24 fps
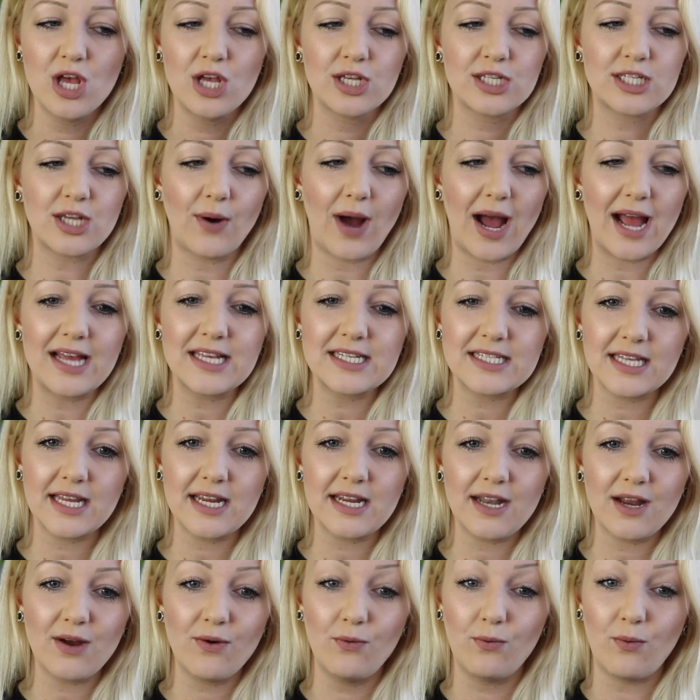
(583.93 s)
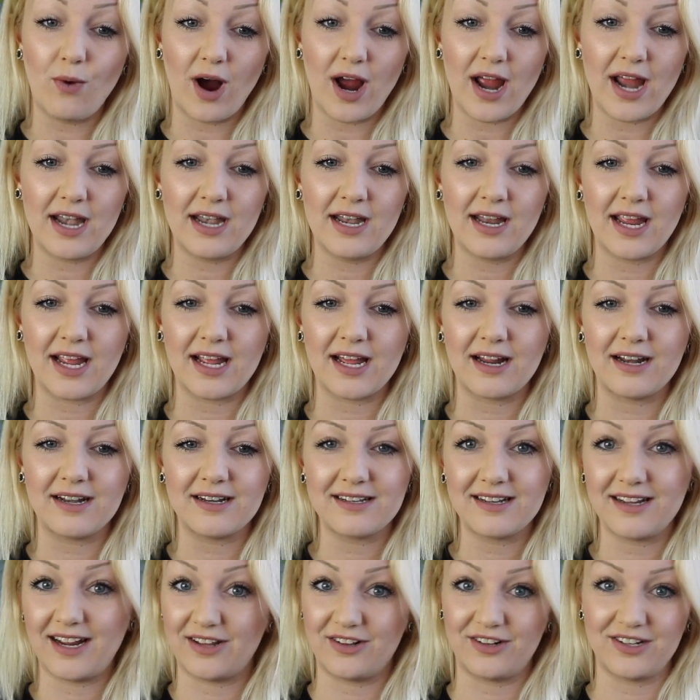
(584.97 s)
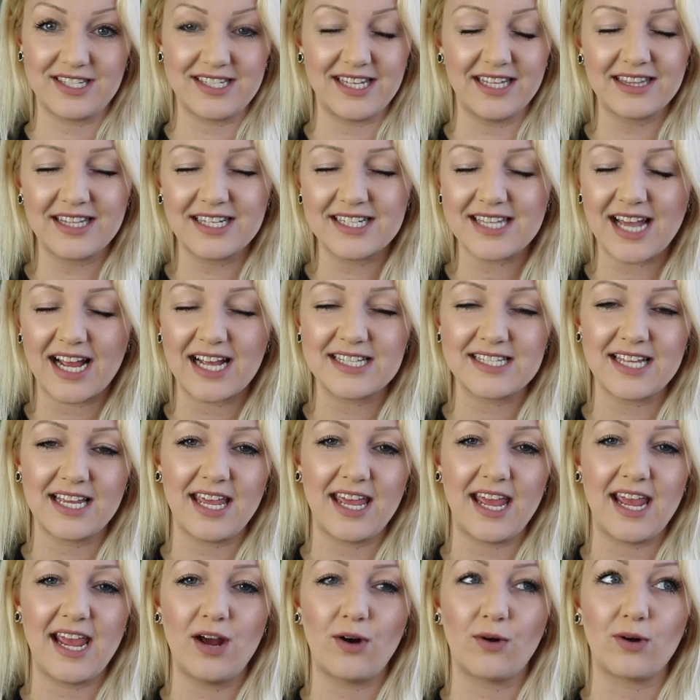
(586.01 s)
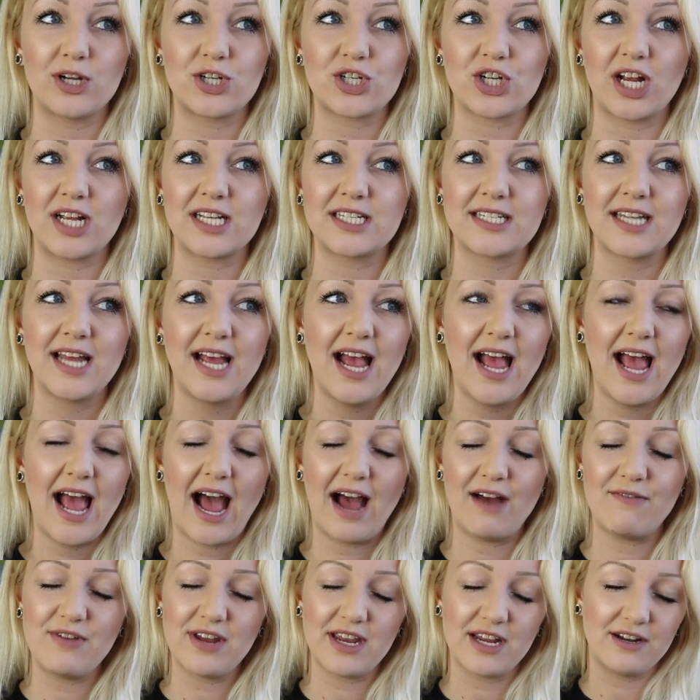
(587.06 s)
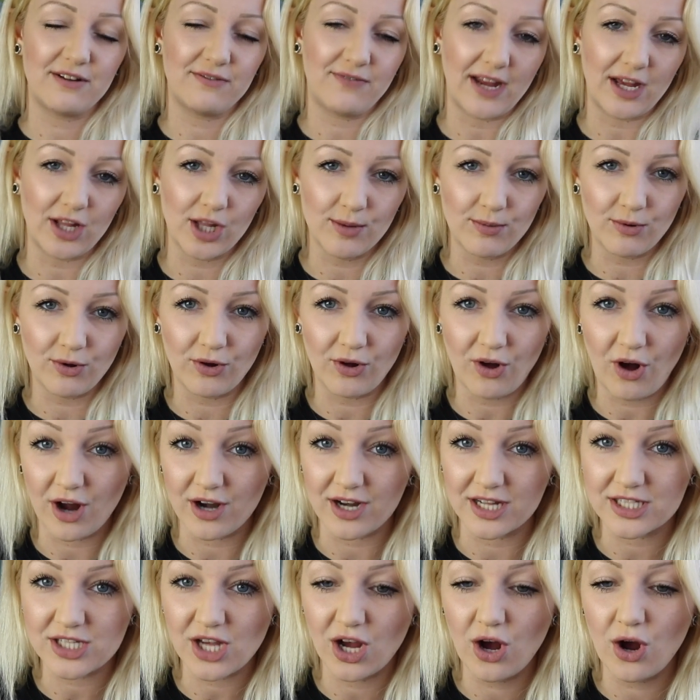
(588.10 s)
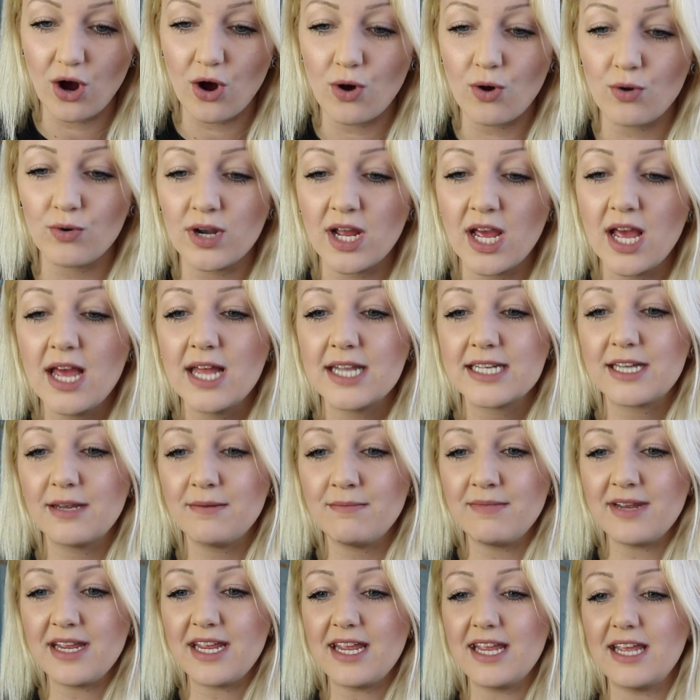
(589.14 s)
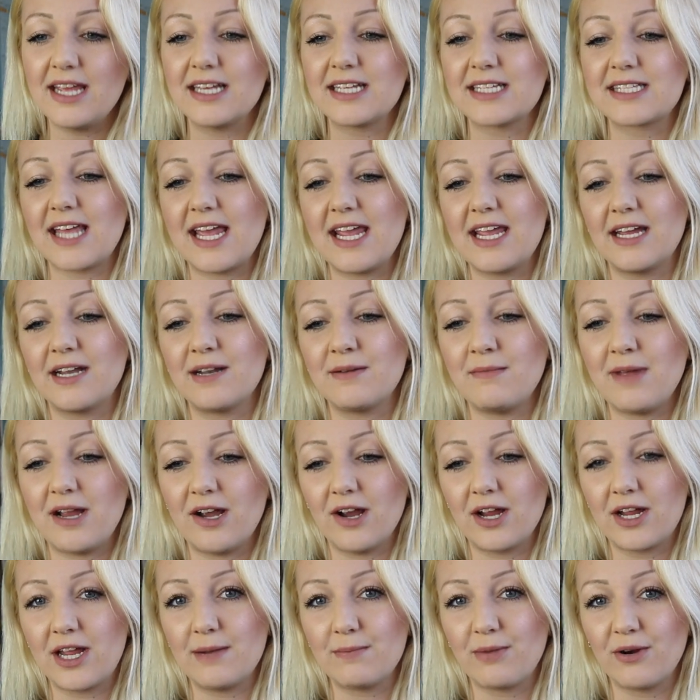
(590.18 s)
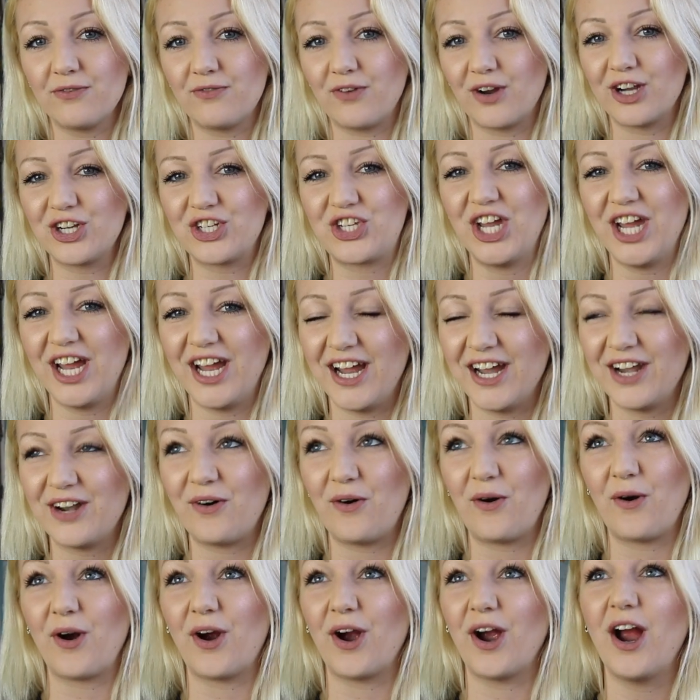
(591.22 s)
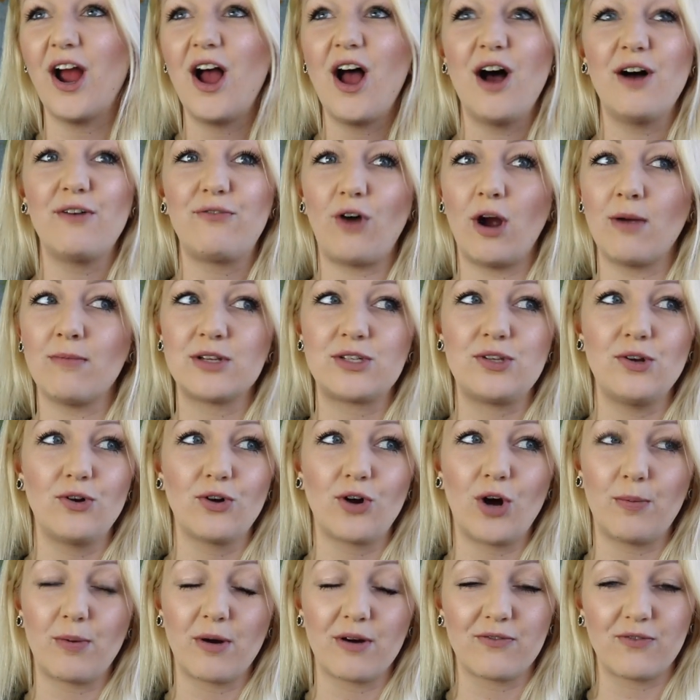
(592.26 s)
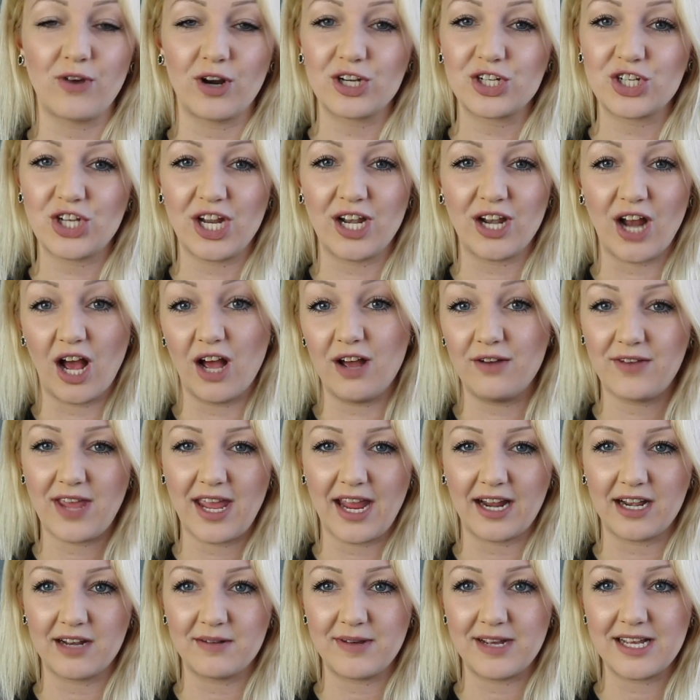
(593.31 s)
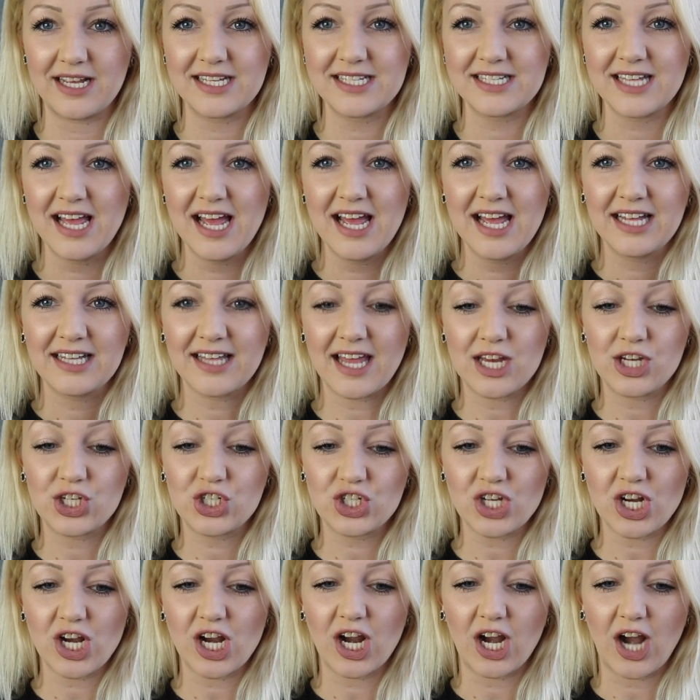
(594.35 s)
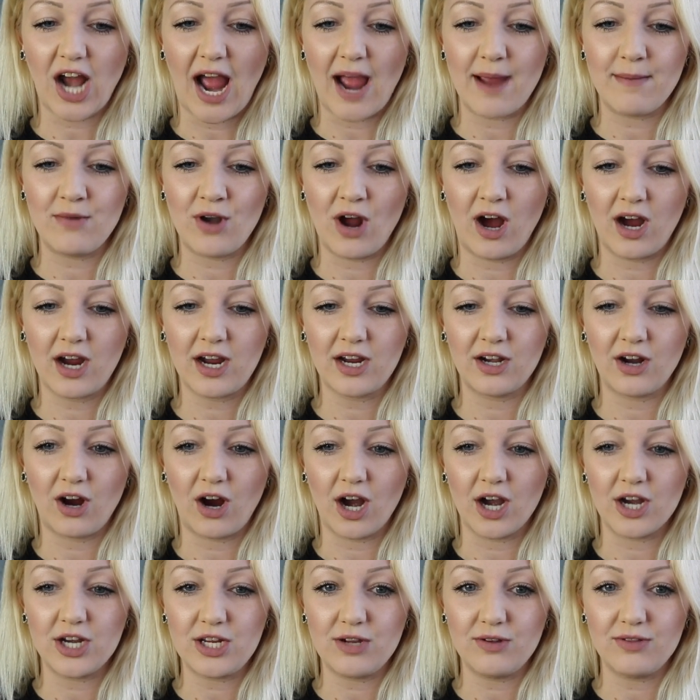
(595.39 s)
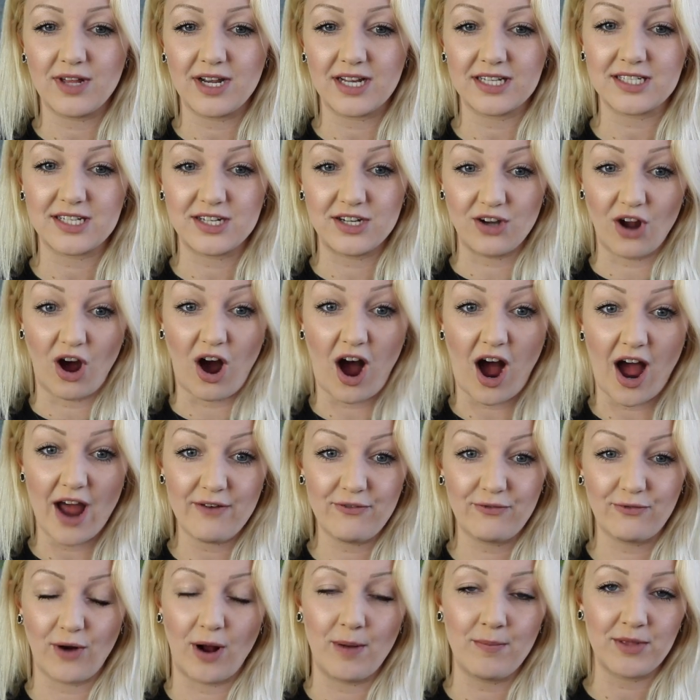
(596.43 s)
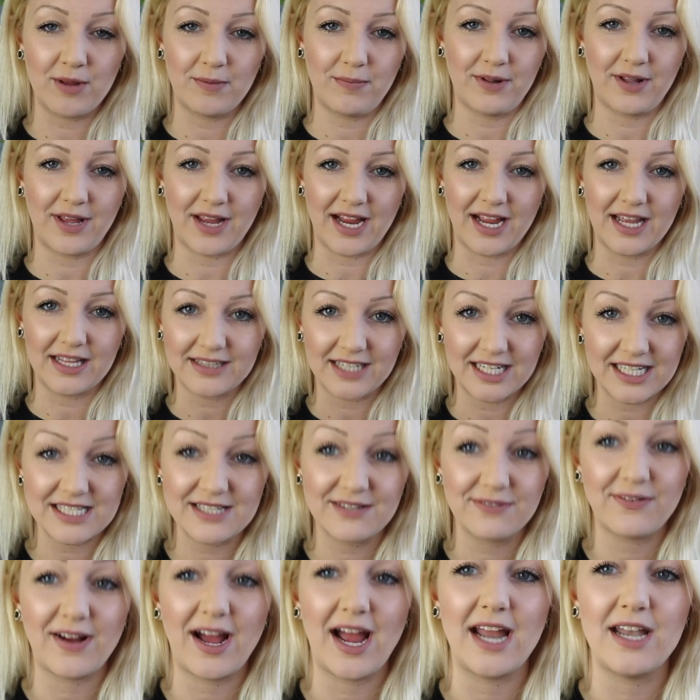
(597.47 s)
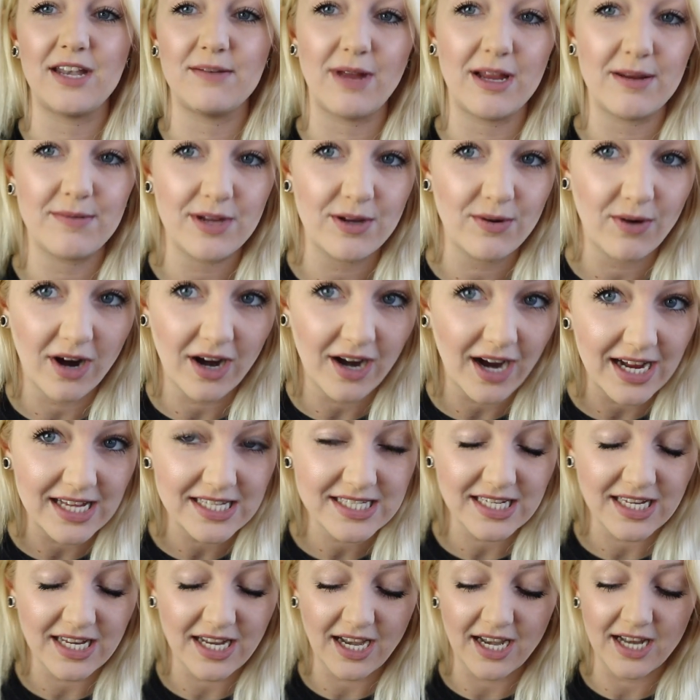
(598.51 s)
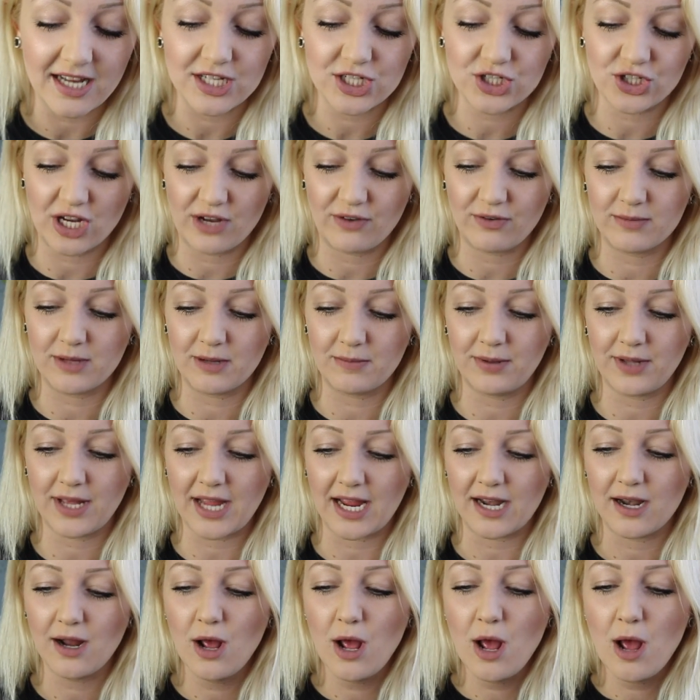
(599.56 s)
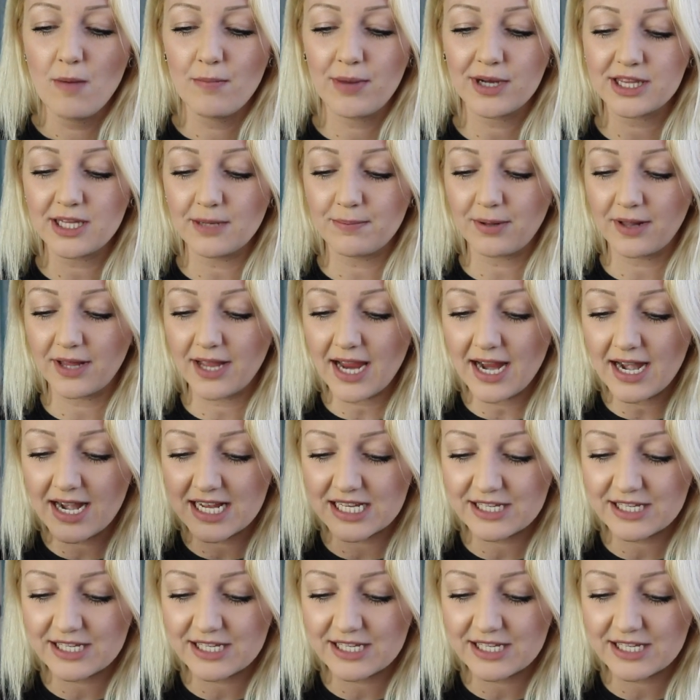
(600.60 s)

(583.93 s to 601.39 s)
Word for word: So isolating one and either synthesizing it or just having it available on its own, to me, is like an American perversion or a pharmaceutical perversion of cannabis. Like, sure, I'm not gonna argue that it's not from the plant. That's fine. Maybe you are isolating it straight from the plant. But the plant